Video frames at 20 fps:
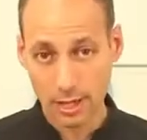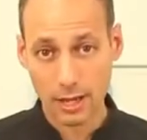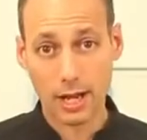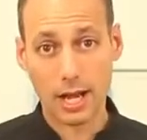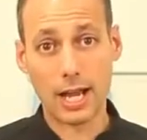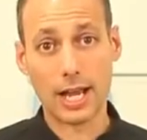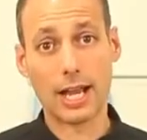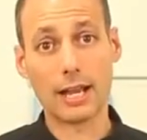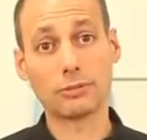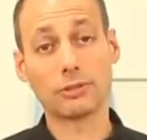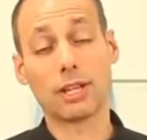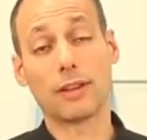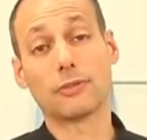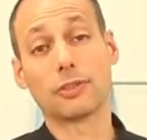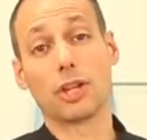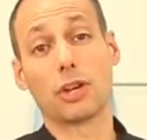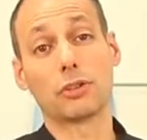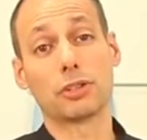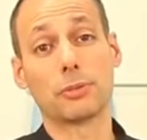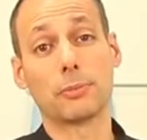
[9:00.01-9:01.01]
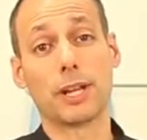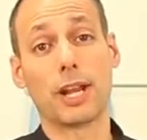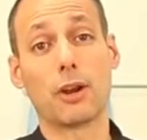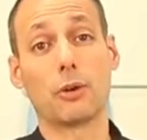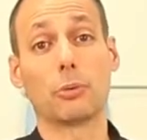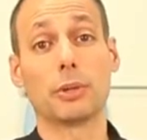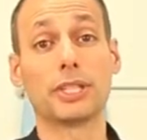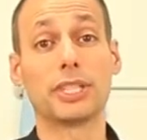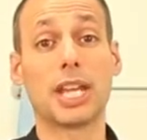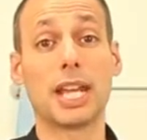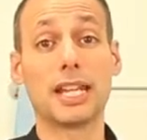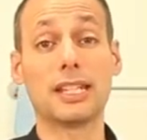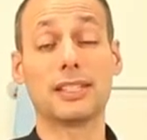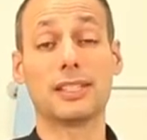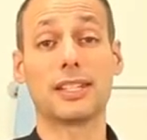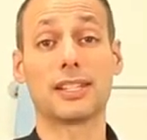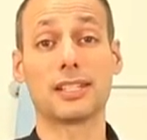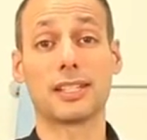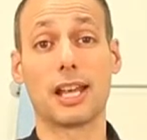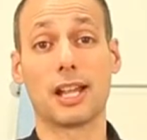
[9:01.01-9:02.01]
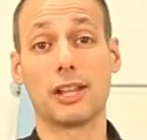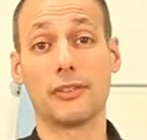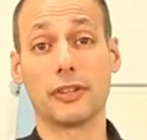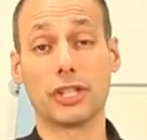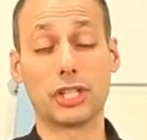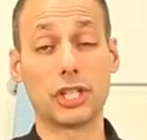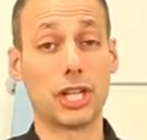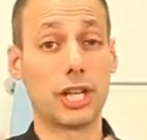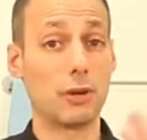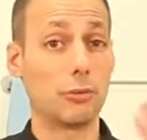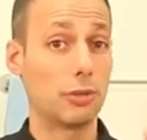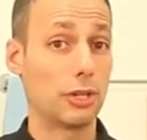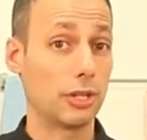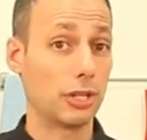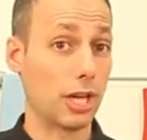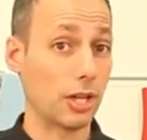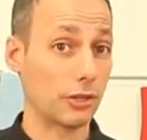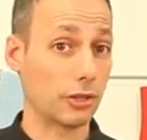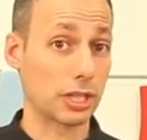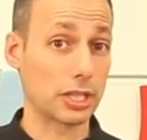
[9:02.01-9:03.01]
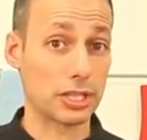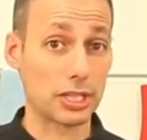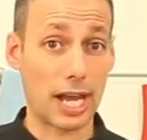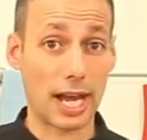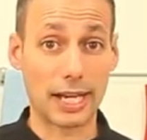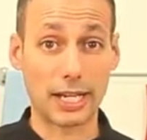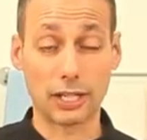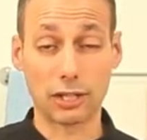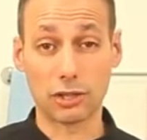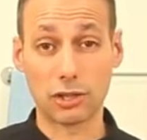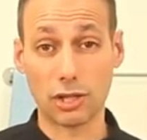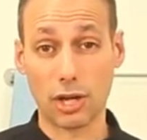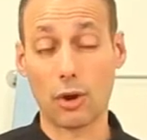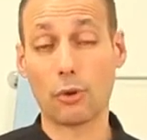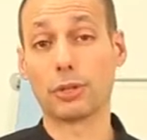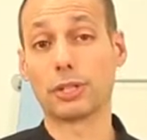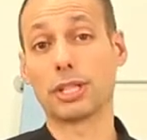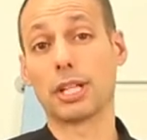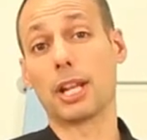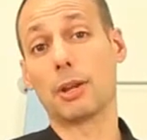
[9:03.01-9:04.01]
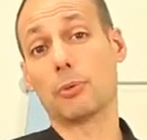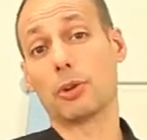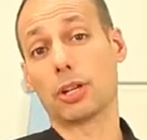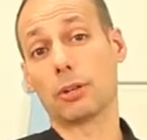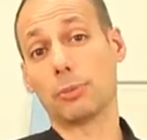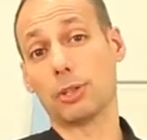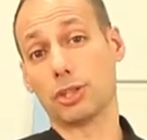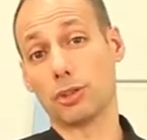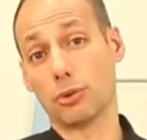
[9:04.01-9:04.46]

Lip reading: Hi, I'm Chef Joe Seminara with Taste This Television here with another exciting show, and today we're going to be